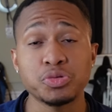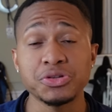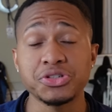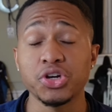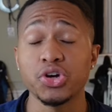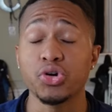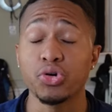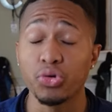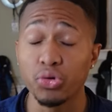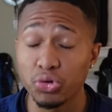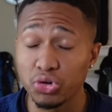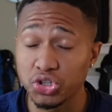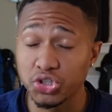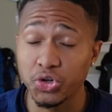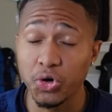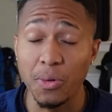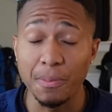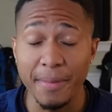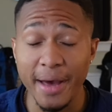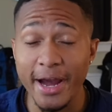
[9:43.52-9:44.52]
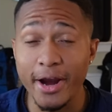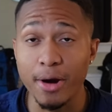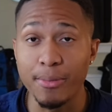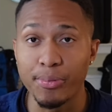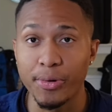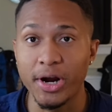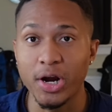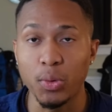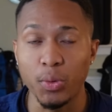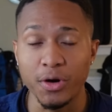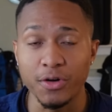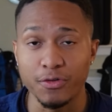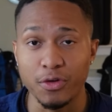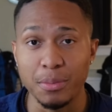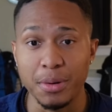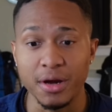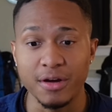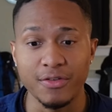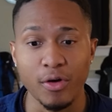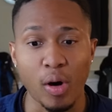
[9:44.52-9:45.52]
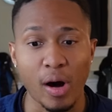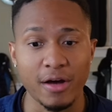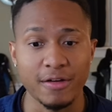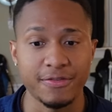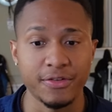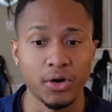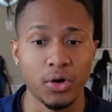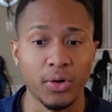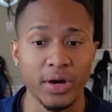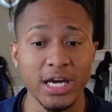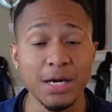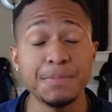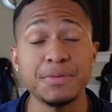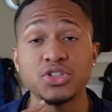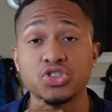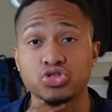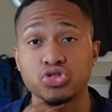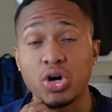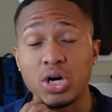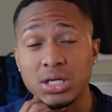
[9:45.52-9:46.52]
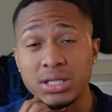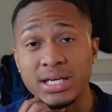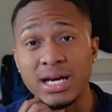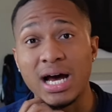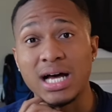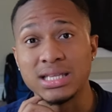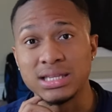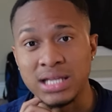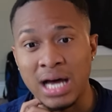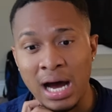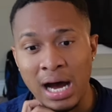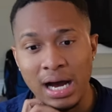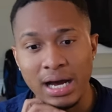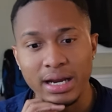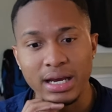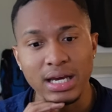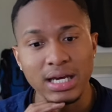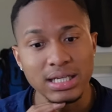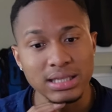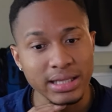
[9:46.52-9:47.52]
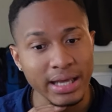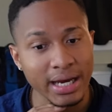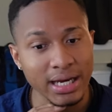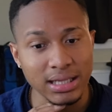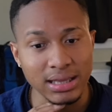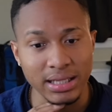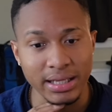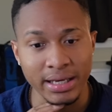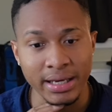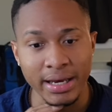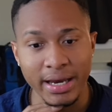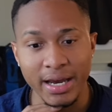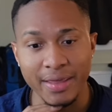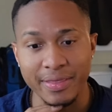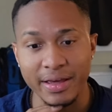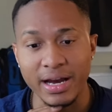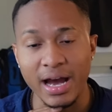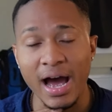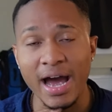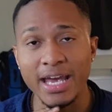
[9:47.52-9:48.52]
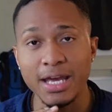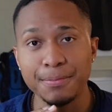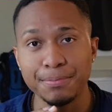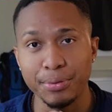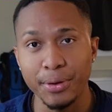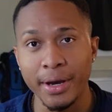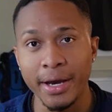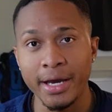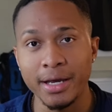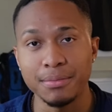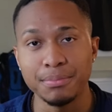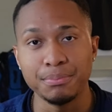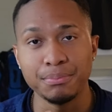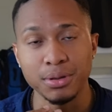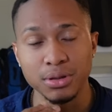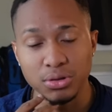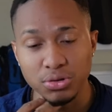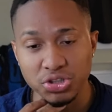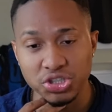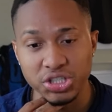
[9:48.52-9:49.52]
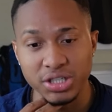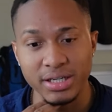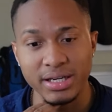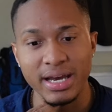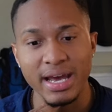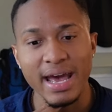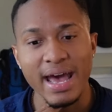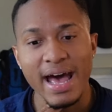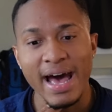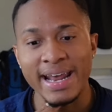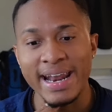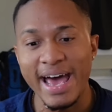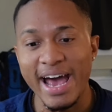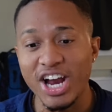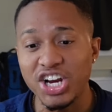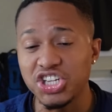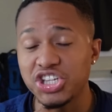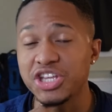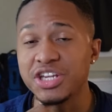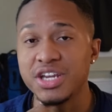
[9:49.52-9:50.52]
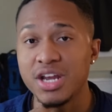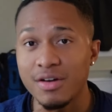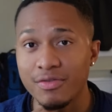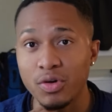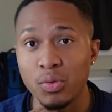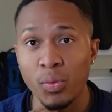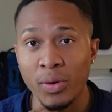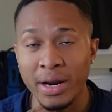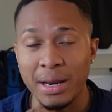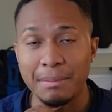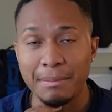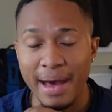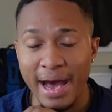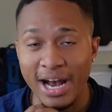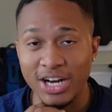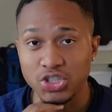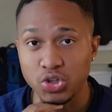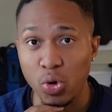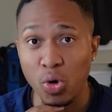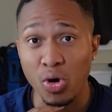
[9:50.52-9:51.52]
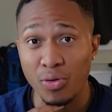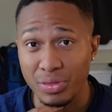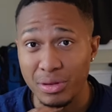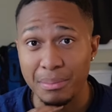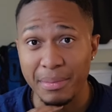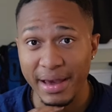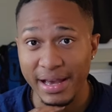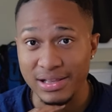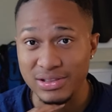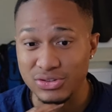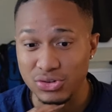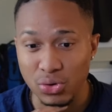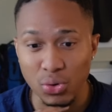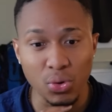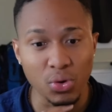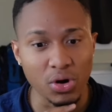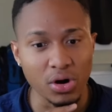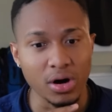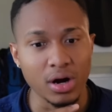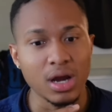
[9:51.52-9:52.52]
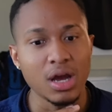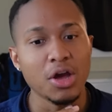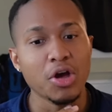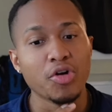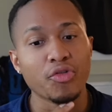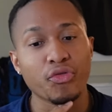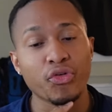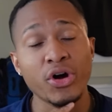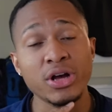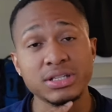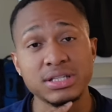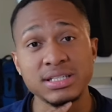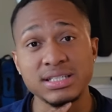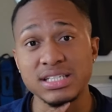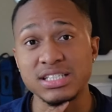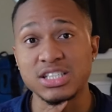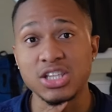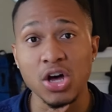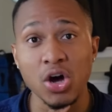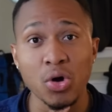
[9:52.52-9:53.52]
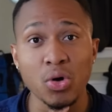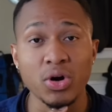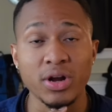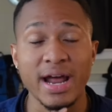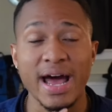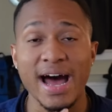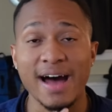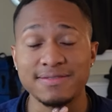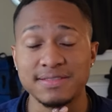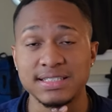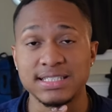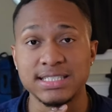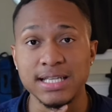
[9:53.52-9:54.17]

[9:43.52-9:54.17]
this was a crucial mega break win for Big Four, I feel. He'd been struggling a lot lately, and the guy he played, Bellucci, had actually never won a match on the main tour. Francis is though going to